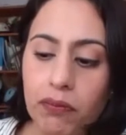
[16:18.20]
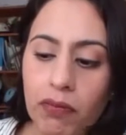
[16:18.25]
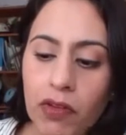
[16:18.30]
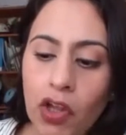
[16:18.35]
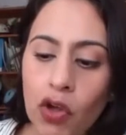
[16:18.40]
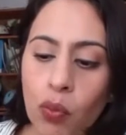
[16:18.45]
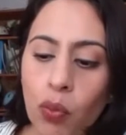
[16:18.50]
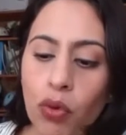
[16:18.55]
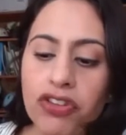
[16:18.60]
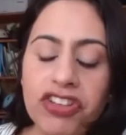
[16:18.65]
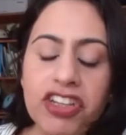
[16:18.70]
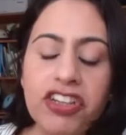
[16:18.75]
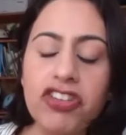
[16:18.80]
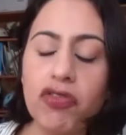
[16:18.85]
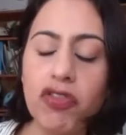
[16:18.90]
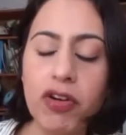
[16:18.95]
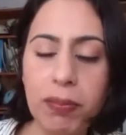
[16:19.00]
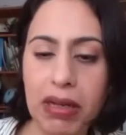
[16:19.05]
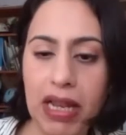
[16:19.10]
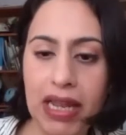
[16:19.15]
wanting to
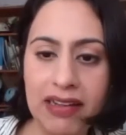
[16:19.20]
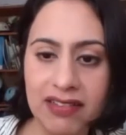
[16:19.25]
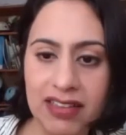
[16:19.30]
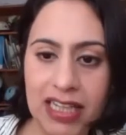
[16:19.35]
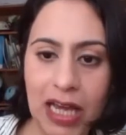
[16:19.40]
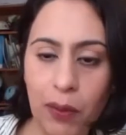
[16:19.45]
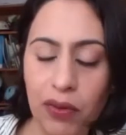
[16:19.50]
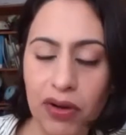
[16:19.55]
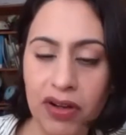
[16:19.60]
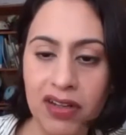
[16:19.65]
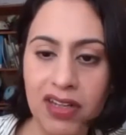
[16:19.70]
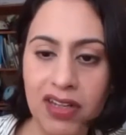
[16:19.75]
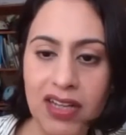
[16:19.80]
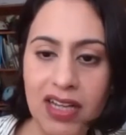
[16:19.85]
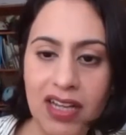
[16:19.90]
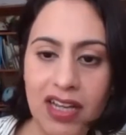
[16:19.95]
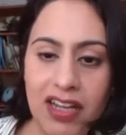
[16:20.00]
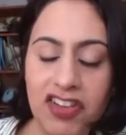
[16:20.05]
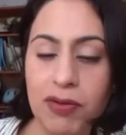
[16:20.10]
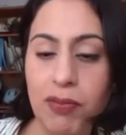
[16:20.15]
replace our
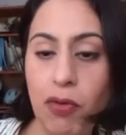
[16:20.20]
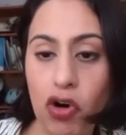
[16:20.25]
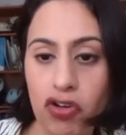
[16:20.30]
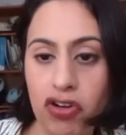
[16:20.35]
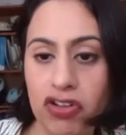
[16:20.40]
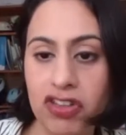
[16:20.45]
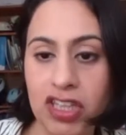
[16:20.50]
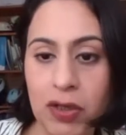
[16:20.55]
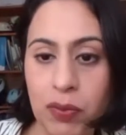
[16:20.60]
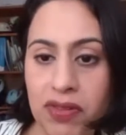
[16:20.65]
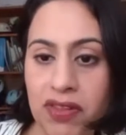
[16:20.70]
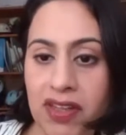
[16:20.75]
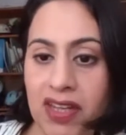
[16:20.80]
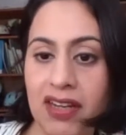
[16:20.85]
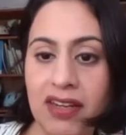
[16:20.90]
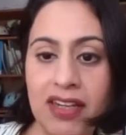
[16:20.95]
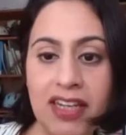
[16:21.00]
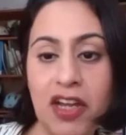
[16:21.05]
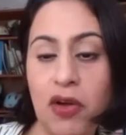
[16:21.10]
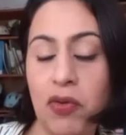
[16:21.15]
democracy with a
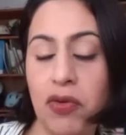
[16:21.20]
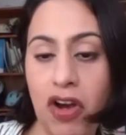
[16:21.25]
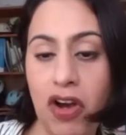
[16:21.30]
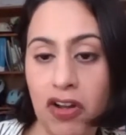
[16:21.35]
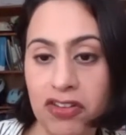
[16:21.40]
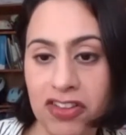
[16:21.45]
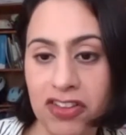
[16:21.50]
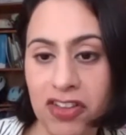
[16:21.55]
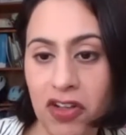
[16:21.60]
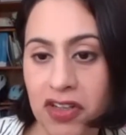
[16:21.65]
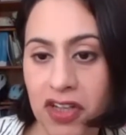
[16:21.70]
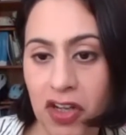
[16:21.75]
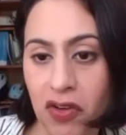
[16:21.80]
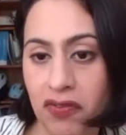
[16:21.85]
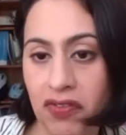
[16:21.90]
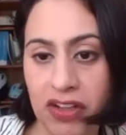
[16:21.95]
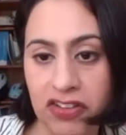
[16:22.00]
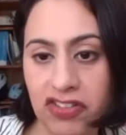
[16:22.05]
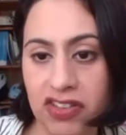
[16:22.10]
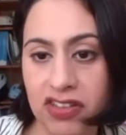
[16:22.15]
neo-Nazi or
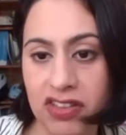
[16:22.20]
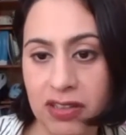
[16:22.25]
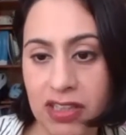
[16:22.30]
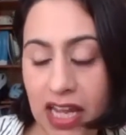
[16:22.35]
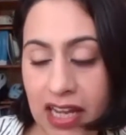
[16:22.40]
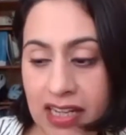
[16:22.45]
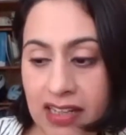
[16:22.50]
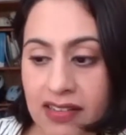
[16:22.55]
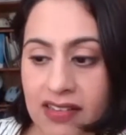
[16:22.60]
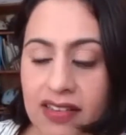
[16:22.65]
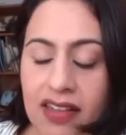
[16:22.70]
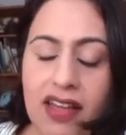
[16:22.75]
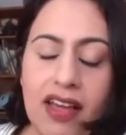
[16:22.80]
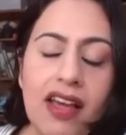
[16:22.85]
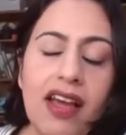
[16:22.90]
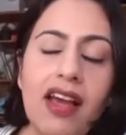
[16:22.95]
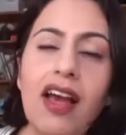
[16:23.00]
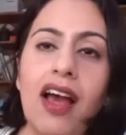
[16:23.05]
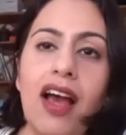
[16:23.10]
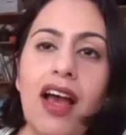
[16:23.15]
neo-fascist state,
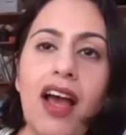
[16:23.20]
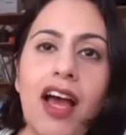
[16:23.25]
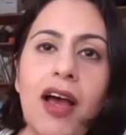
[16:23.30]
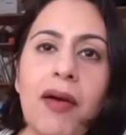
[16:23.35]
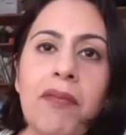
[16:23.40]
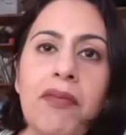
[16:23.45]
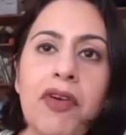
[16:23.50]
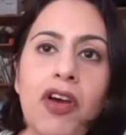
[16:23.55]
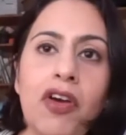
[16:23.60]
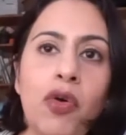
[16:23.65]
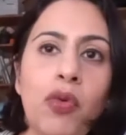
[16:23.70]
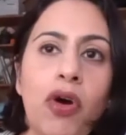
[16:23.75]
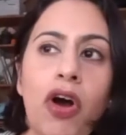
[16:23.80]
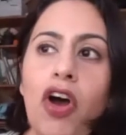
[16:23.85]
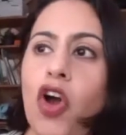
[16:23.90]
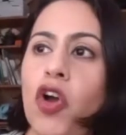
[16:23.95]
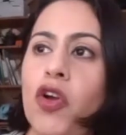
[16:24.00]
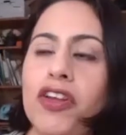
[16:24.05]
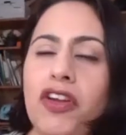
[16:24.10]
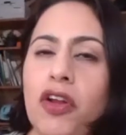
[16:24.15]
who
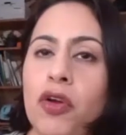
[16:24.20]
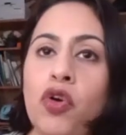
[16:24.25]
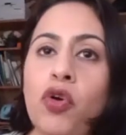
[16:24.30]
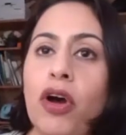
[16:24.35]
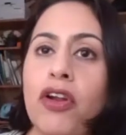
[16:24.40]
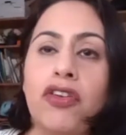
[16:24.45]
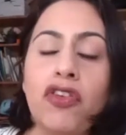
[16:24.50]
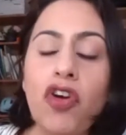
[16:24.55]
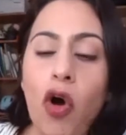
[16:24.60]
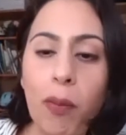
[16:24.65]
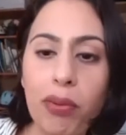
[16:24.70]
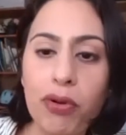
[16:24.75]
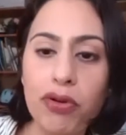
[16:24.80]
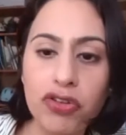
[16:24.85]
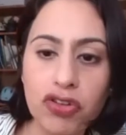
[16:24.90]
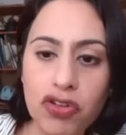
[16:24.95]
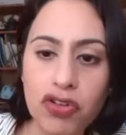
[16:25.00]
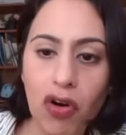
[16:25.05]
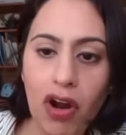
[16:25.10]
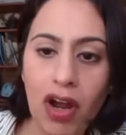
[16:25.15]
are not
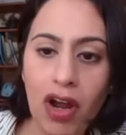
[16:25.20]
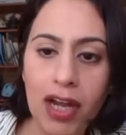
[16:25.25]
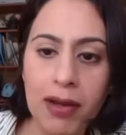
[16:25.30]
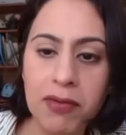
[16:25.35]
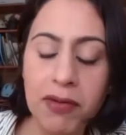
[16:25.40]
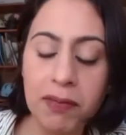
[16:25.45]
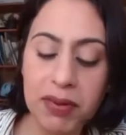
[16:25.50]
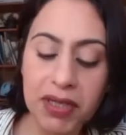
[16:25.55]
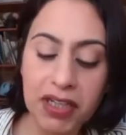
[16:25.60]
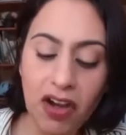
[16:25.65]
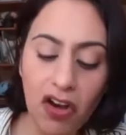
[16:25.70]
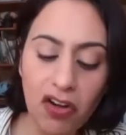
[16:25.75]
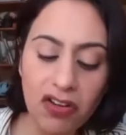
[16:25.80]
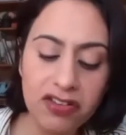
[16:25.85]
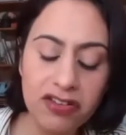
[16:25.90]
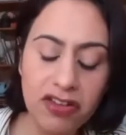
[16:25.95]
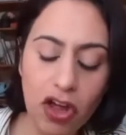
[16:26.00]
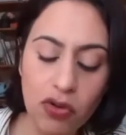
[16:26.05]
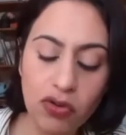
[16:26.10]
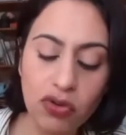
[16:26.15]
prescribed. And
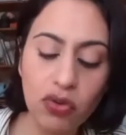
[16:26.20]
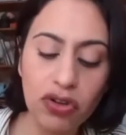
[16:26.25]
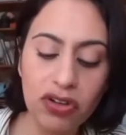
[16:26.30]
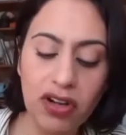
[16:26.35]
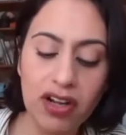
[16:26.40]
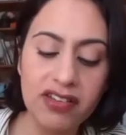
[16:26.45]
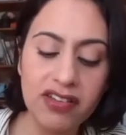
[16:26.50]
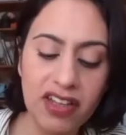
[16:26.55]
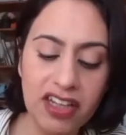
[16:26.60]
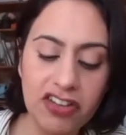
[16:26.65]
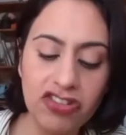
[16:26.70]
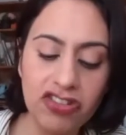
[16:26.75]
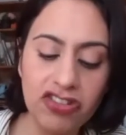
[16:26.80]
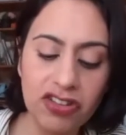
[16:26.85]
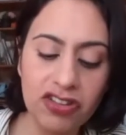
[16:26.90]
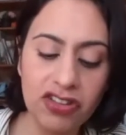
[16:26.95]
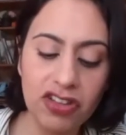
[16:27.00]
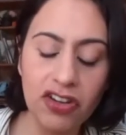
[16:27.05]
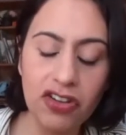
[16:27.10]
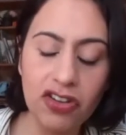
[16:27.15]
because those
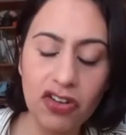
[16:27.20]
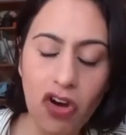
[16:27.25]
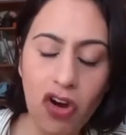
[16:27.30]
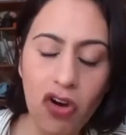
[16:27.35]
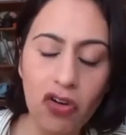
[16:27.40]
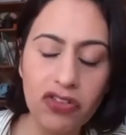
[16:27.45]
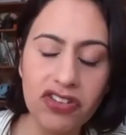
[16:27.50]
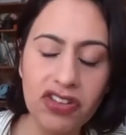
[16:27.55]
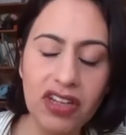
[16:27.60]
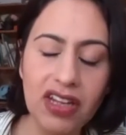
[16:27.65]
organizations are not,